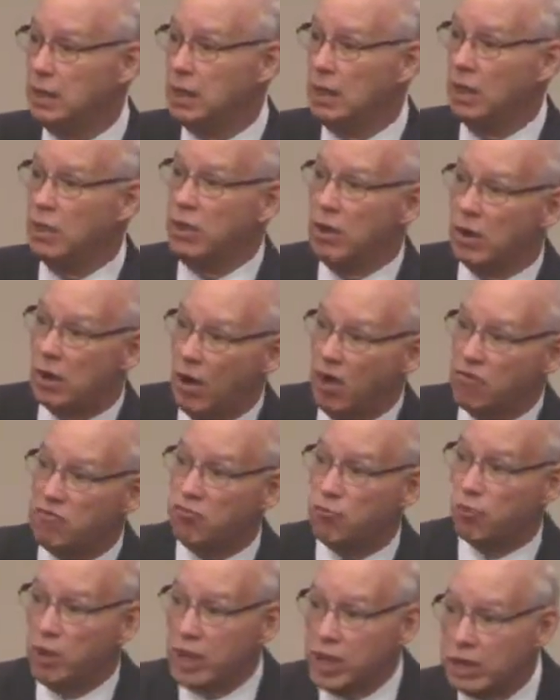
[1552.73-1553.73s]
There are
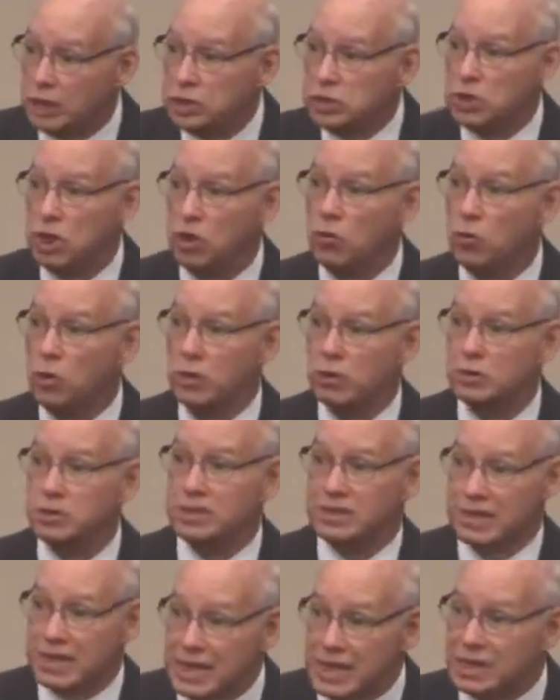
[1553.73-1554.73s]
friends who will
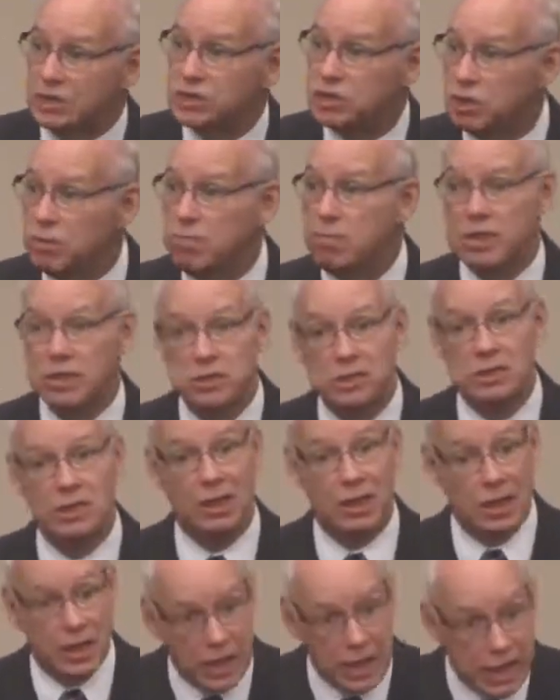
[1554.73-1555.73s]
seek to
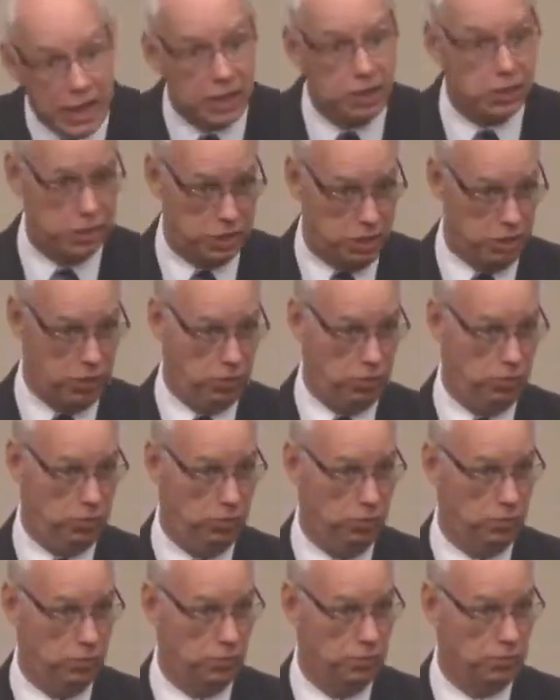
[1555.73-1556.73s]
mislead you
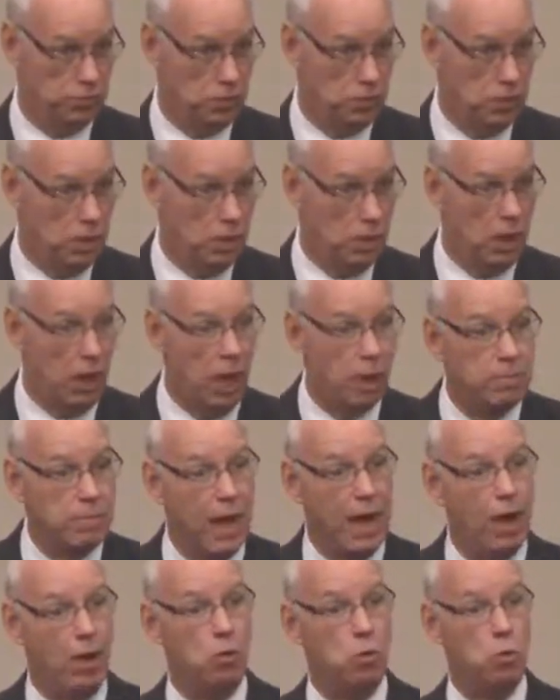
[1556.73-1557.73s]

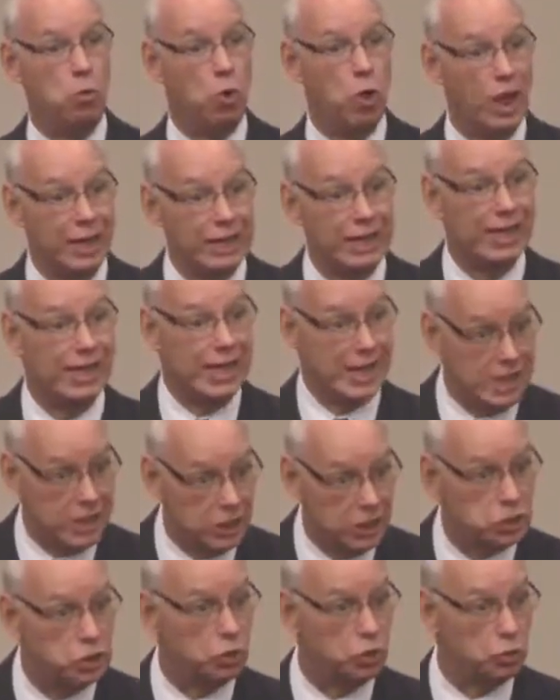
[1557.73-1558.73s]
about what
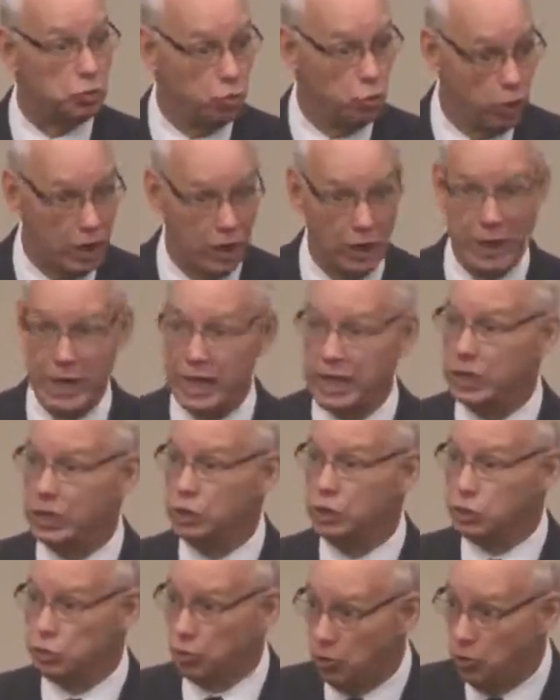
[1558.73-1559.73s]
is really
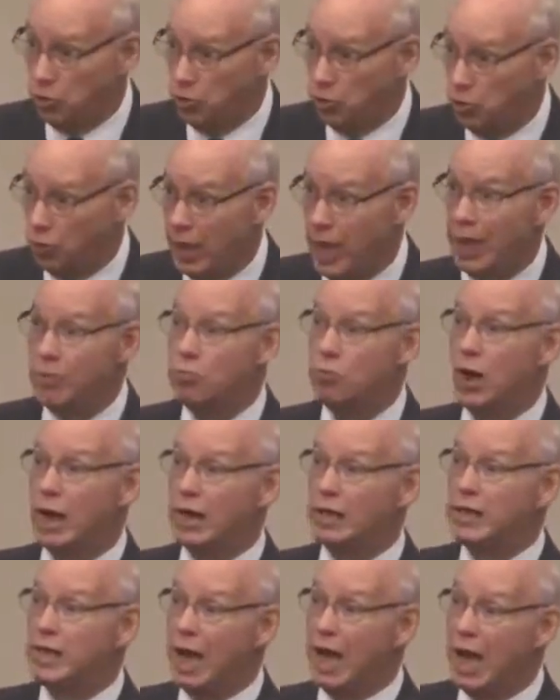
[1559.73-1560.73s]
true and
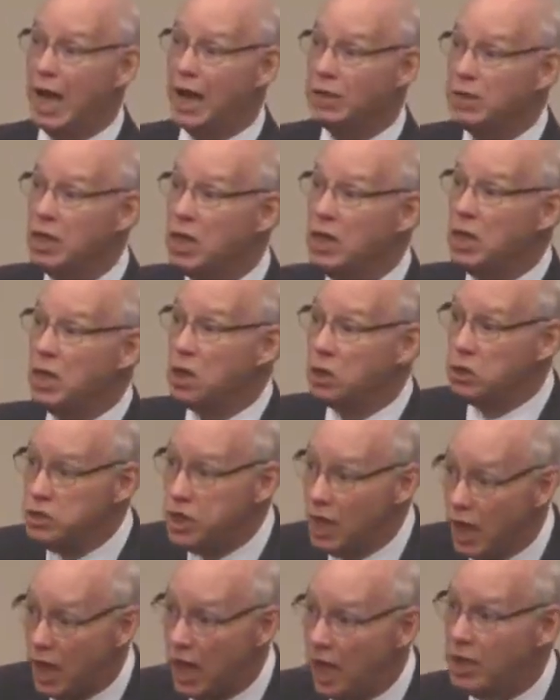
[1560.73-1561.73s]
what God
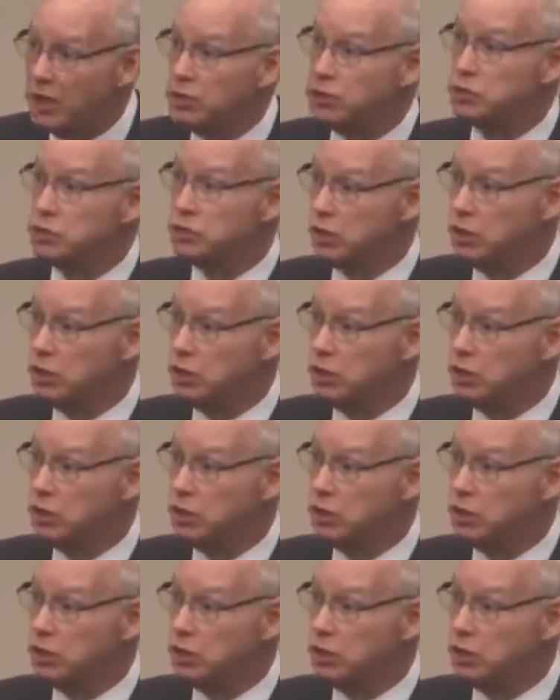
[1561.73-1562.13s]
does